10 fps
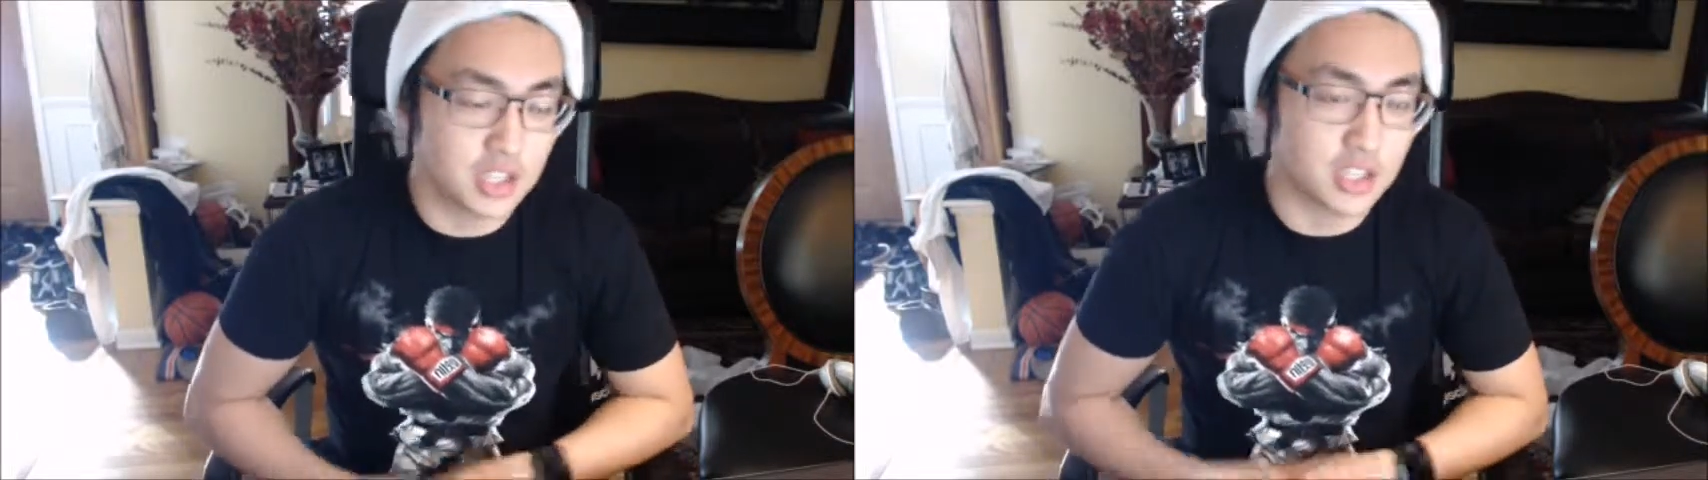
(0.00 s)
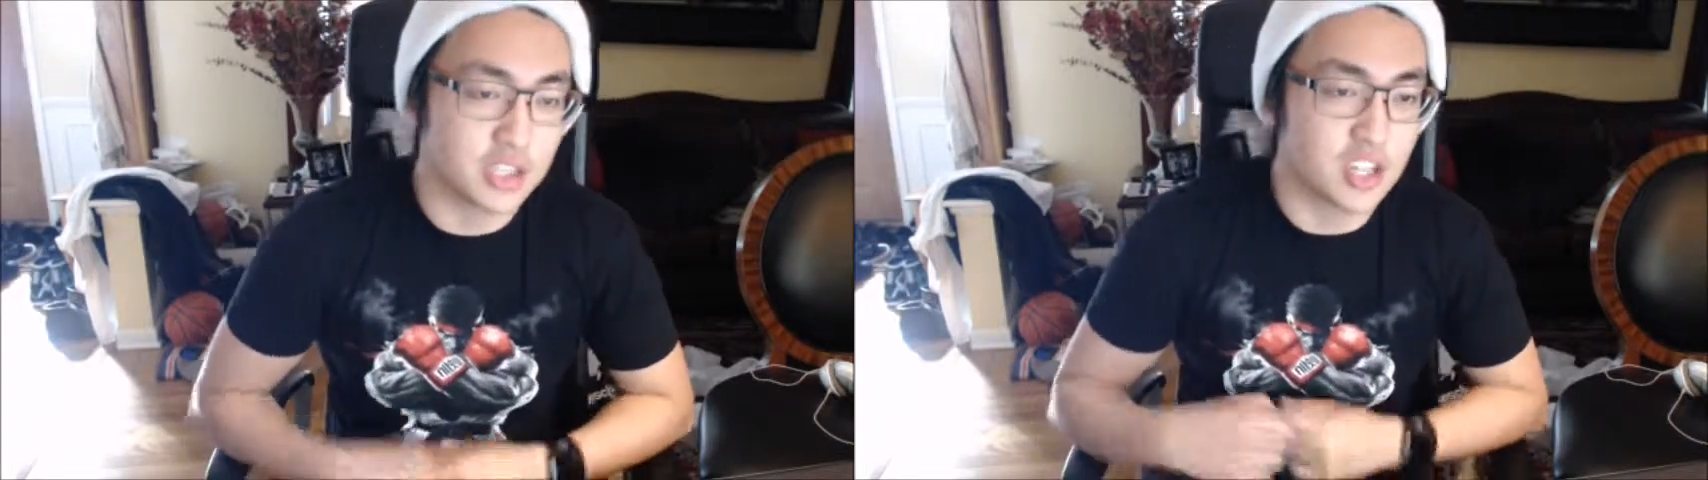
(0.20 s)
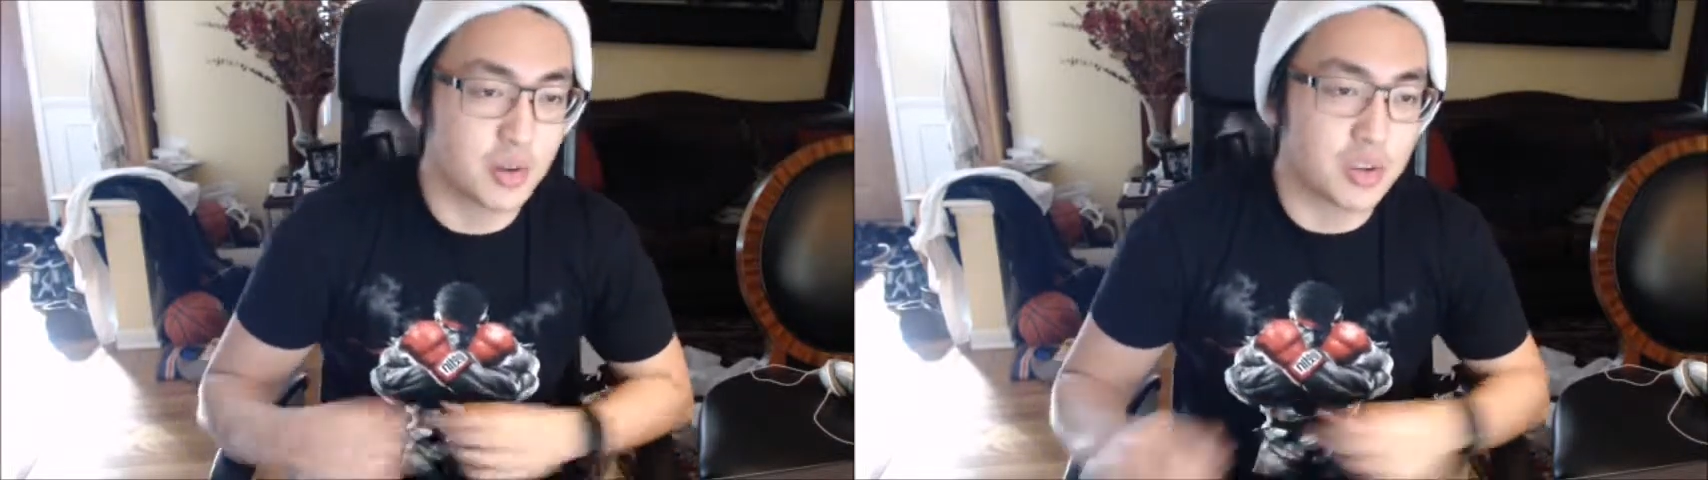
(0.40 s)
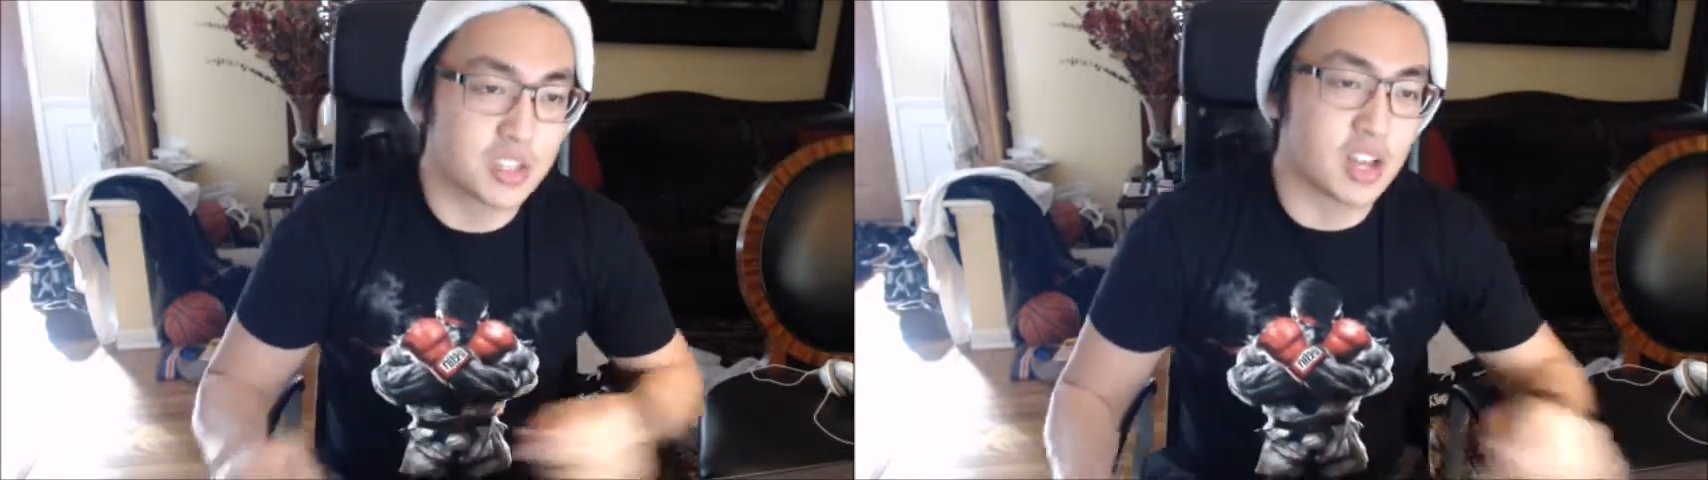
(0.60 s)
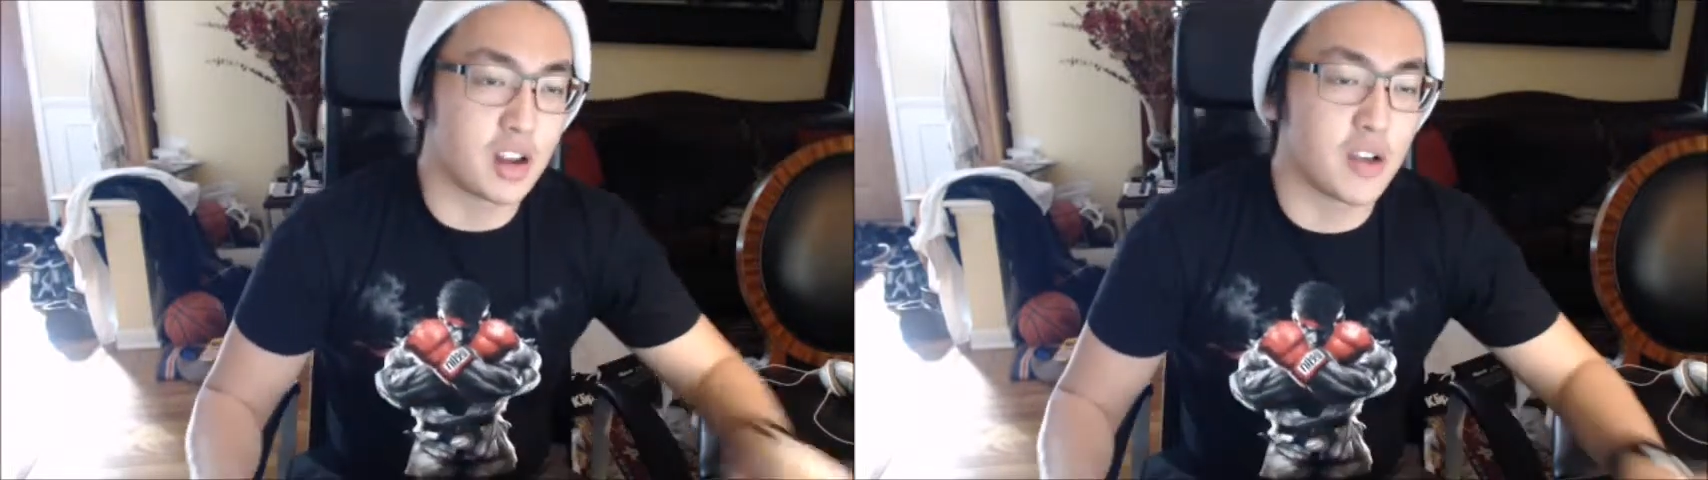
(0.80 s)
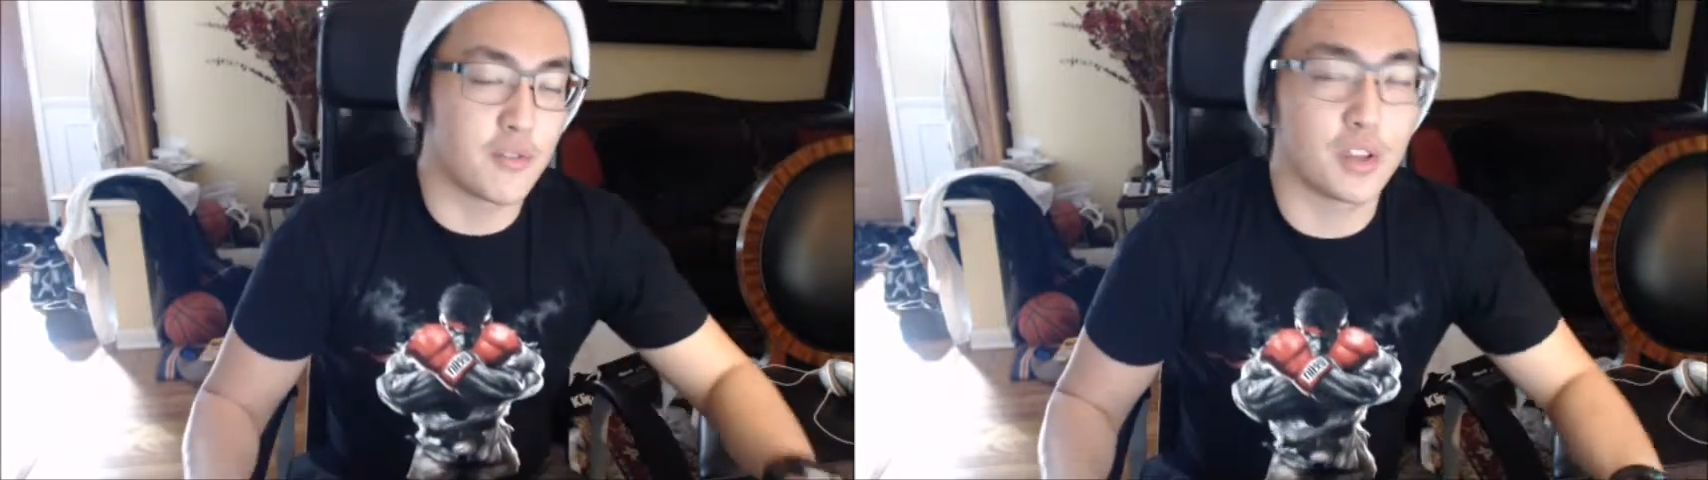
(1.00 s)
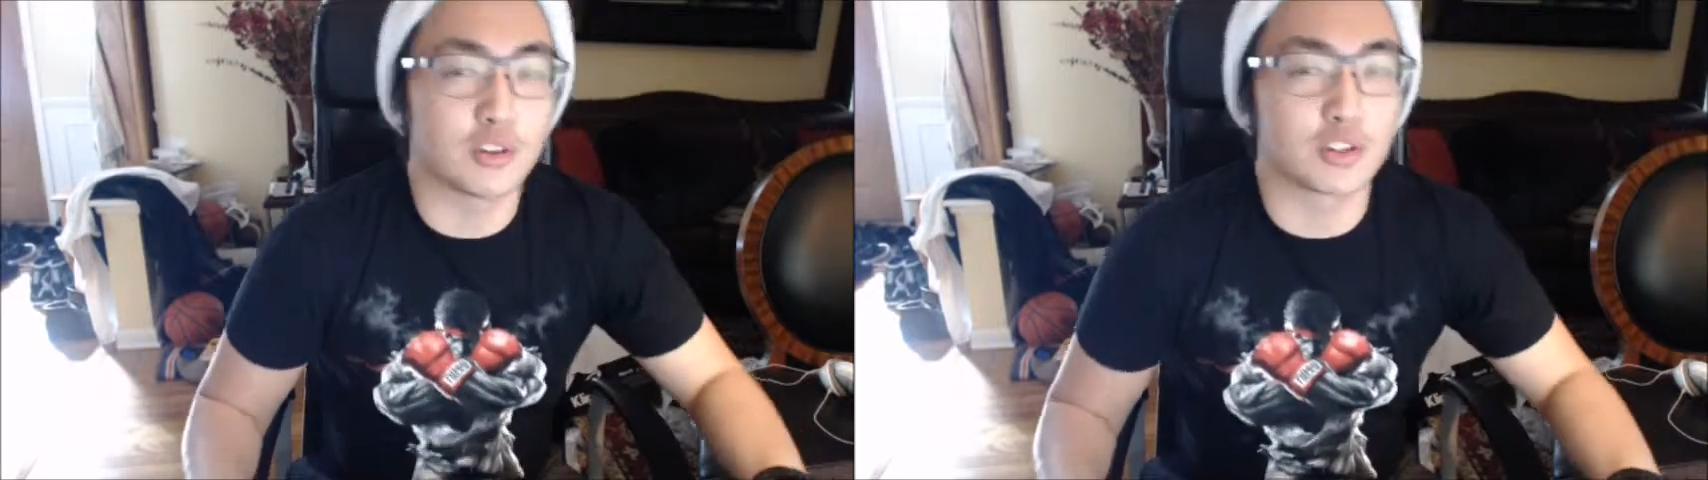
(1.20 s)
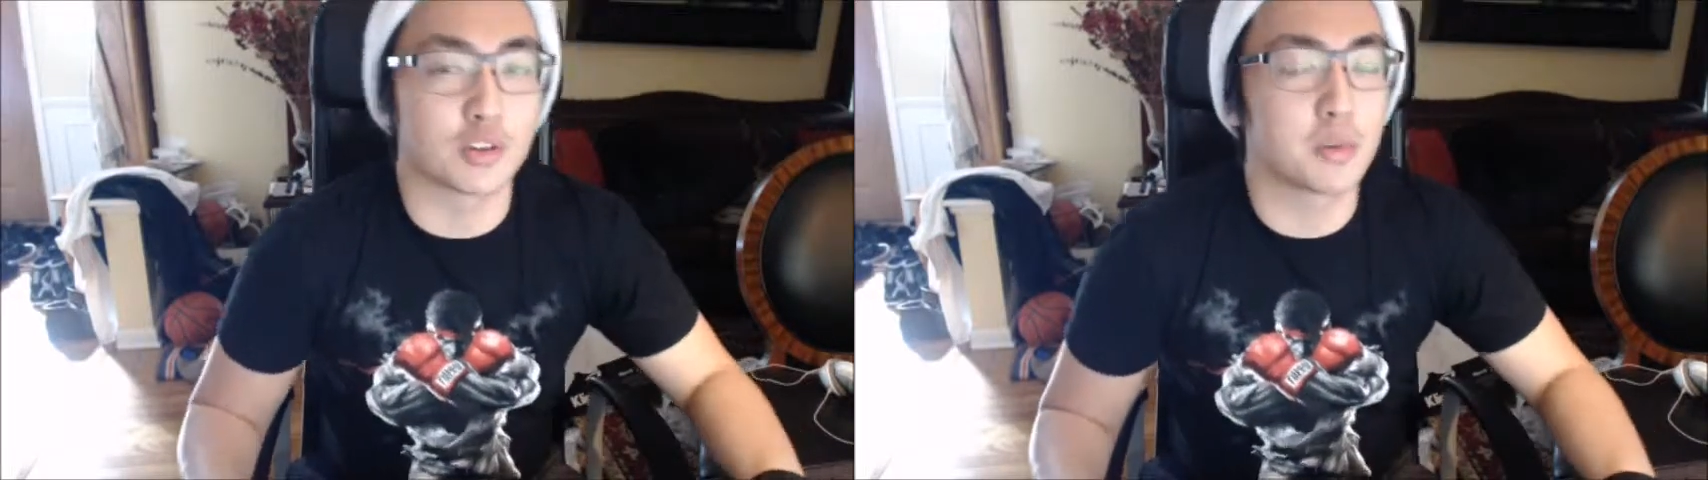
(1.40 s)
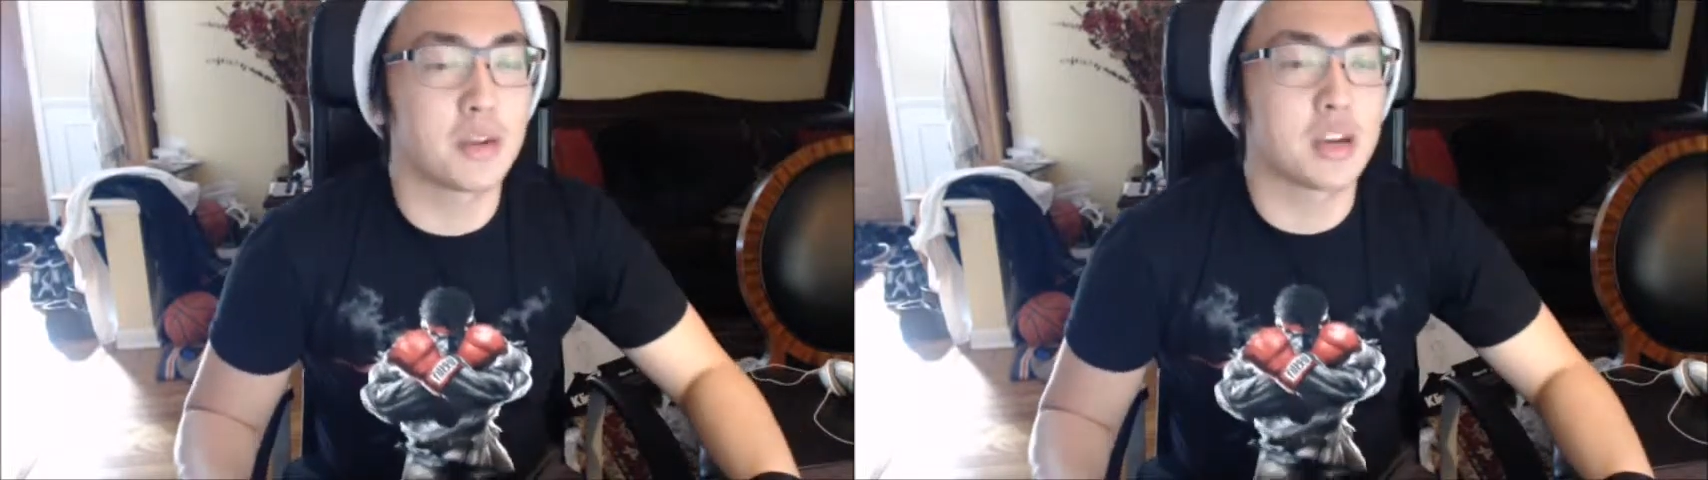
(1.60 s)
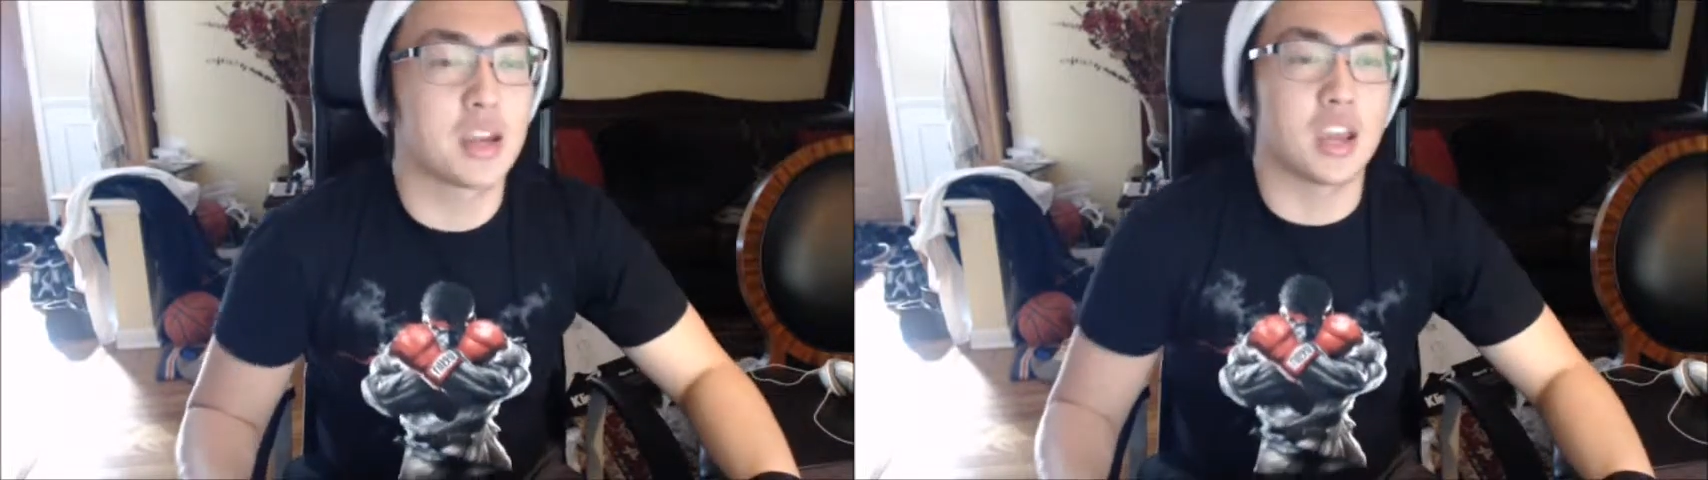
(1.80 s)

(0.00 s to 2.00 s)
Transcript: This is Jay Reese signing off for the Underscore Movement,